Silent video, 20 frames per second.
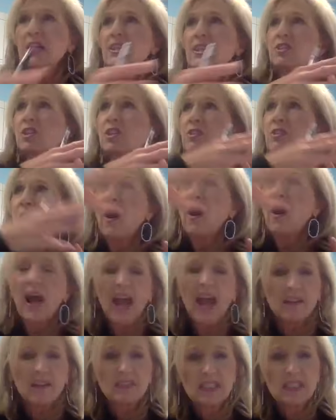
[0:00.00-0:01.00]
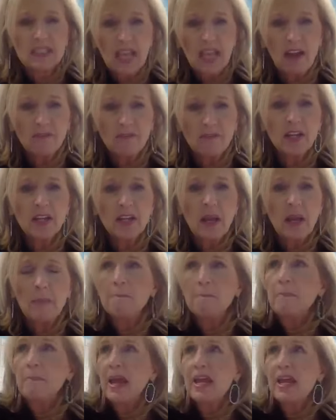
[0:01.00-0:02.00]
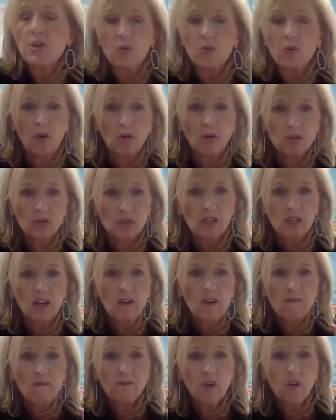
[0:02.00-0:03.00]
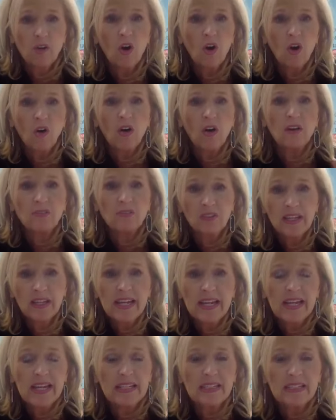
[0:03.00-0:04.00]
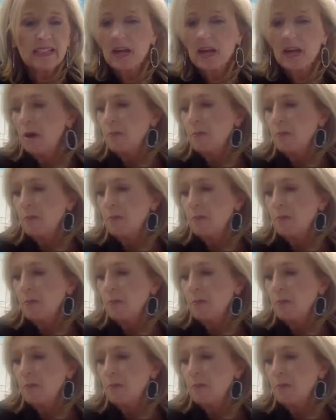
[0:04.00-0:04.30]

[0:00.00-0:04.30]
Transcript: So now I have 7 manuals full of leads